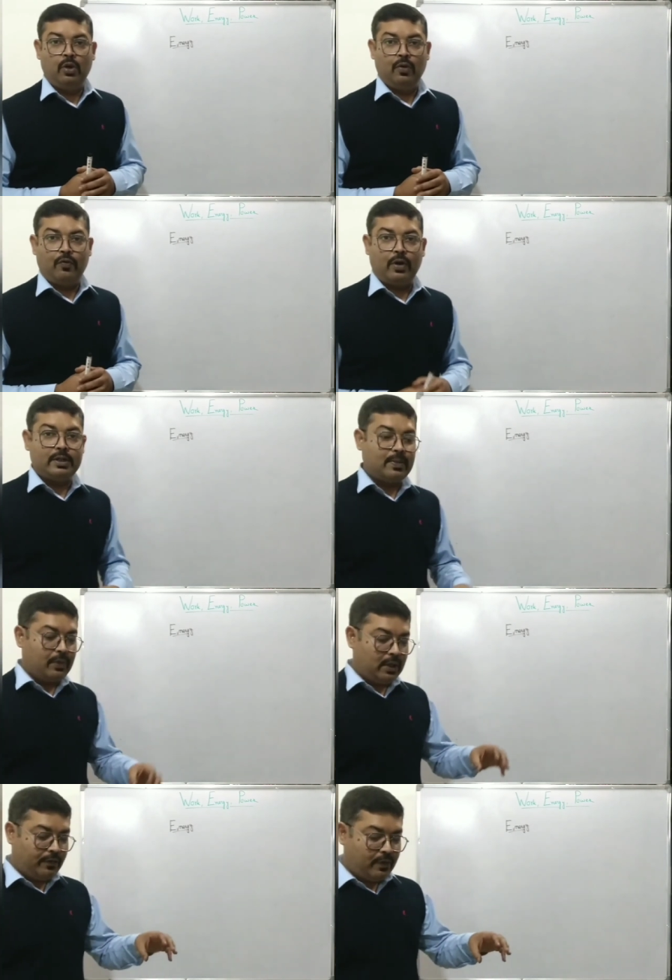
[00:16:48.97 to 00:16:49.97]
For example,
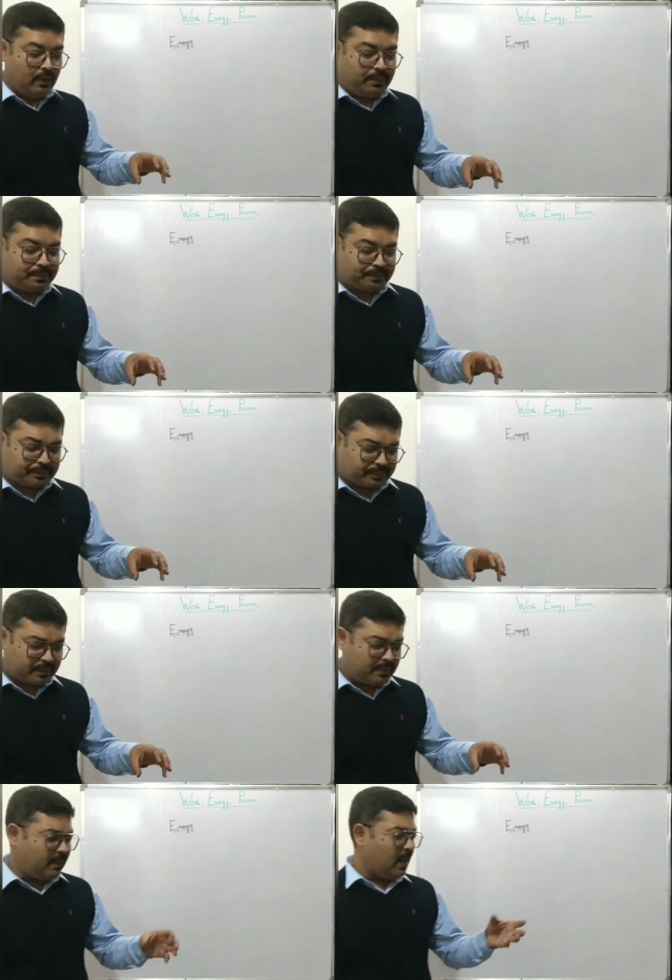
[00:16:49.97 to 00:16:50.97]
if you
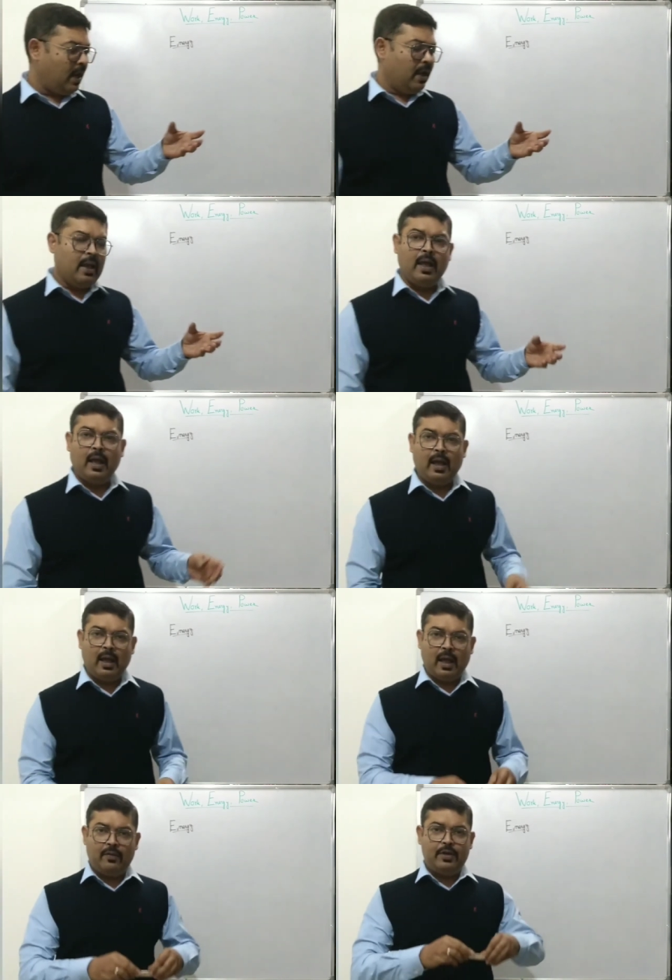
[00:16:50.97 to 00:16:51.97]

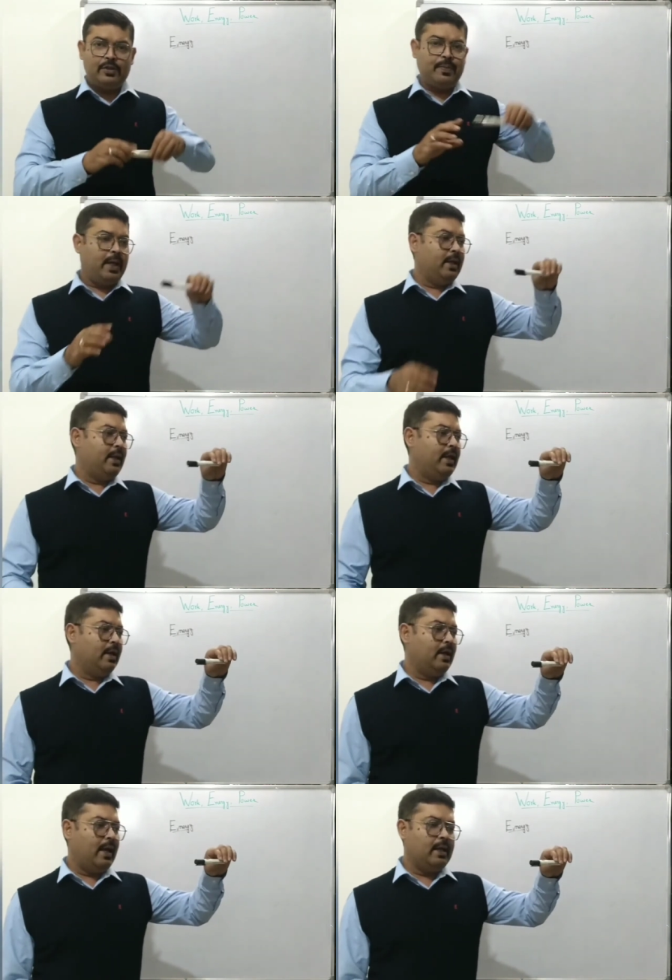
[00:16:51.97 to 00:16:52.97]
have this pen
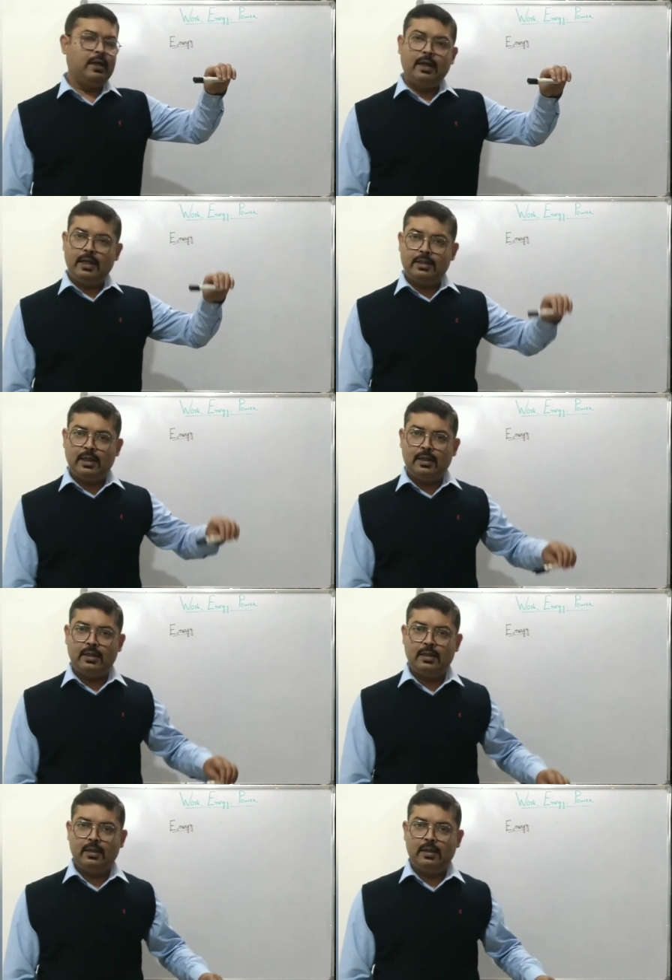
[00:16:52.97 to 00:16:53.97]
here and release it,
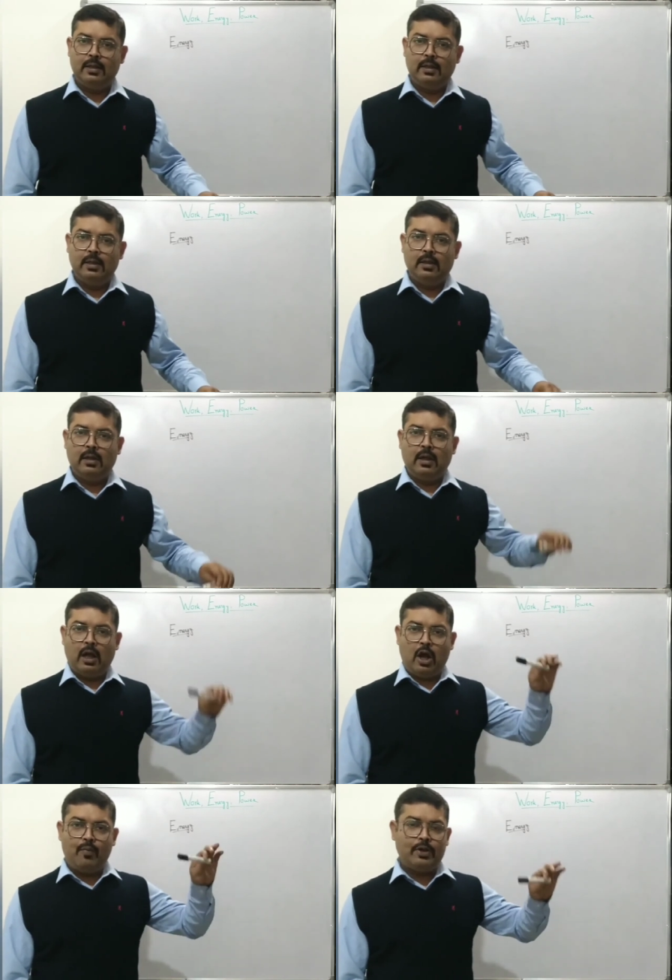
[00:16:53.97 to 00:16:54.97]

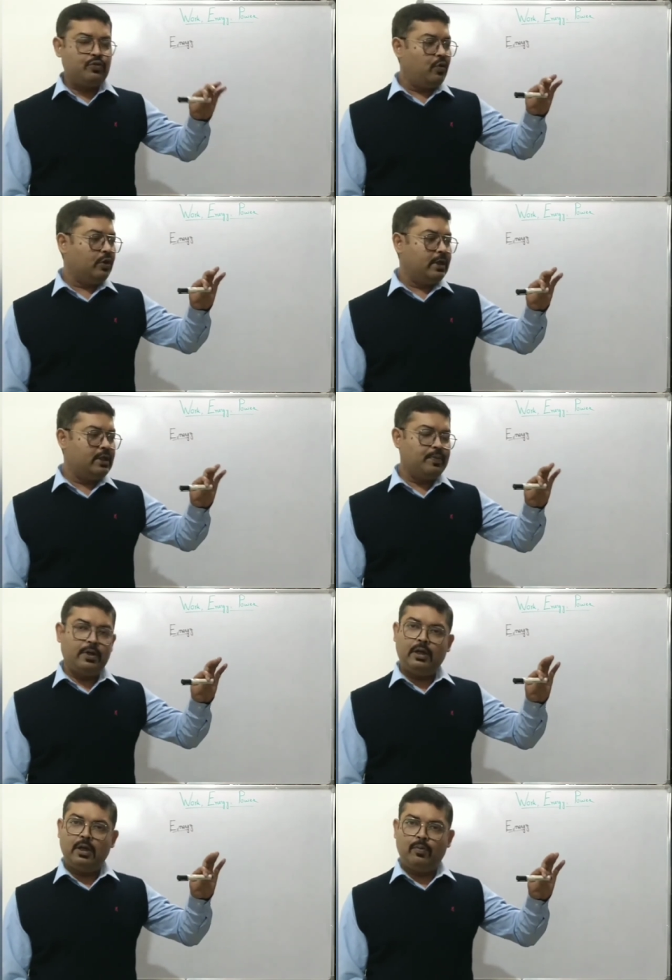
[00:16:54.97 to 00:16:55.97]
how much work this
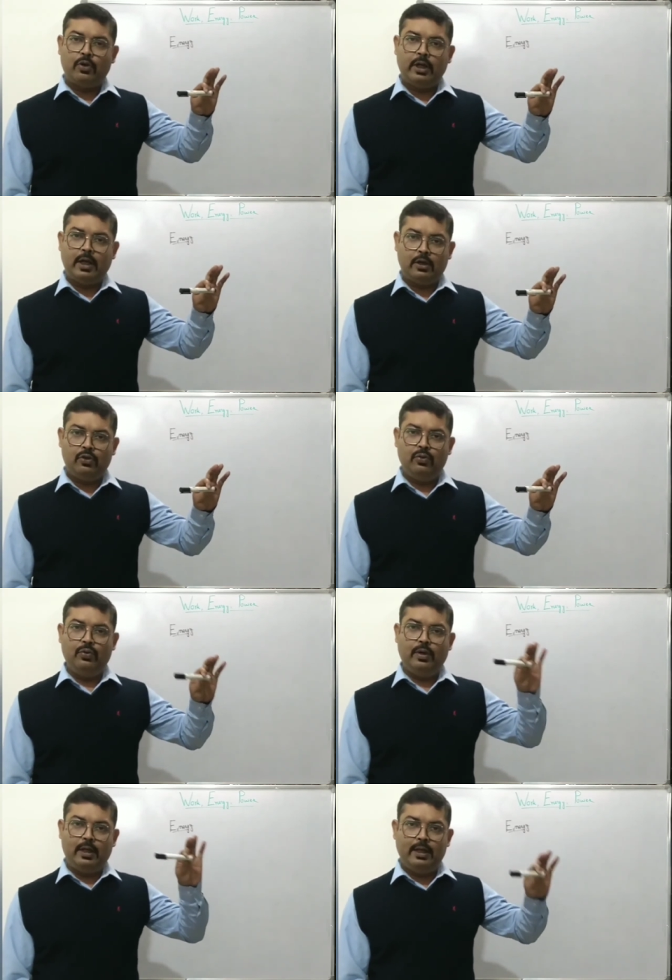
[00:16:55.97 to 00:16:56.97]
particular body can
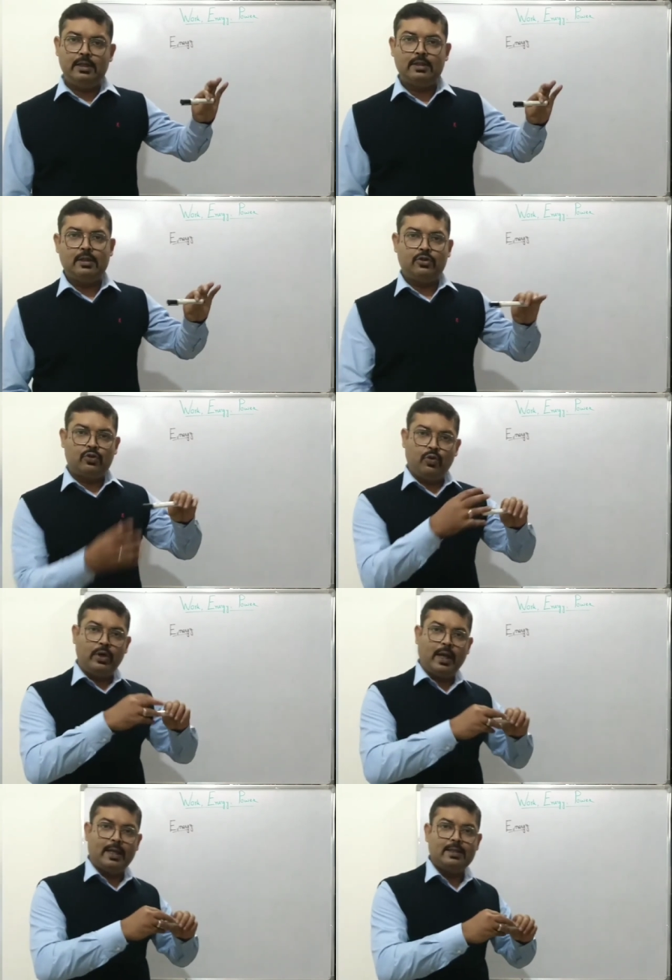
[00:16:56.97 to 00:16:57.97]
do is
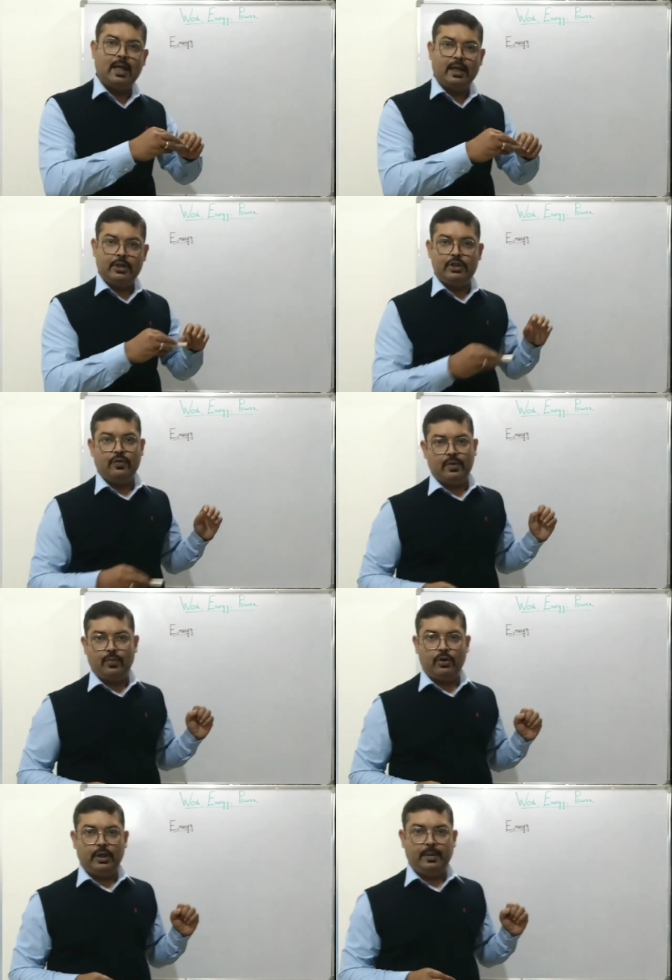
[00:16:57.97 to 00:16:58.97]
stored as the energy of the
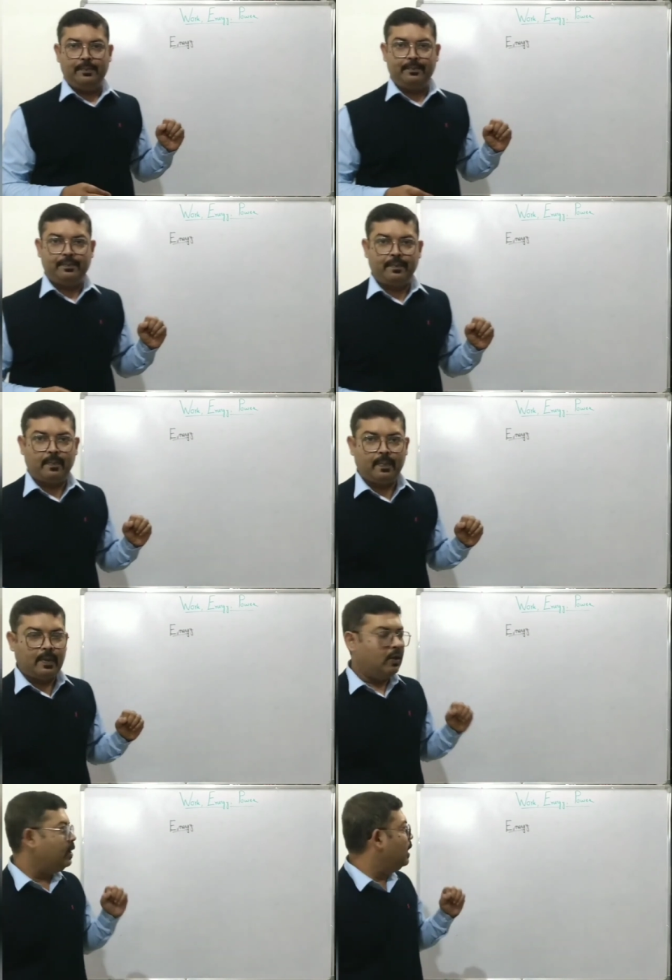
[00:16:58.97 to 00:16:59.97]
body.
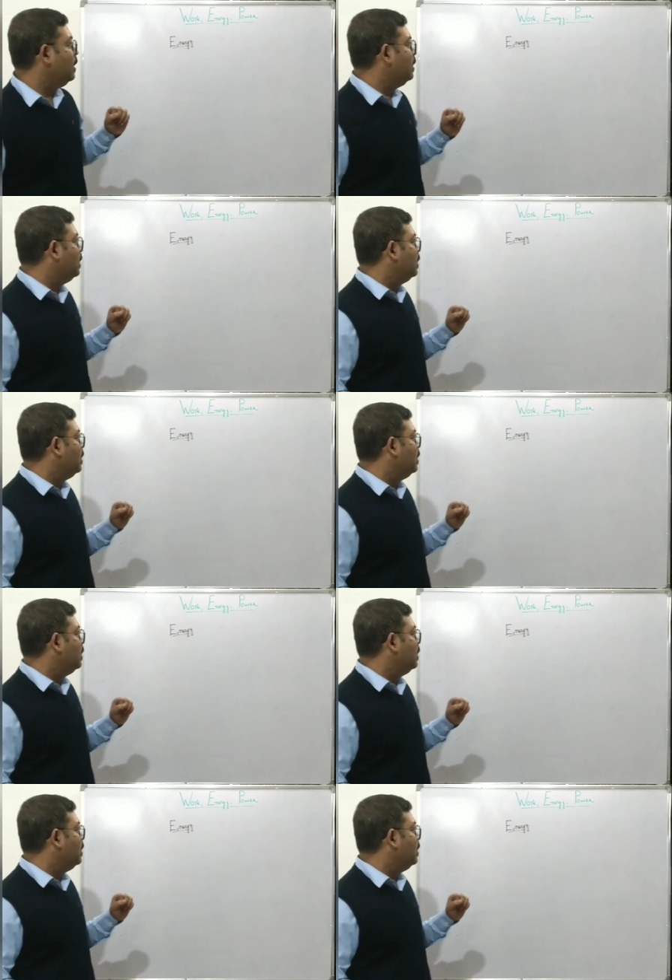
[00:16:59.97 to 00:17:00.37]
Okay.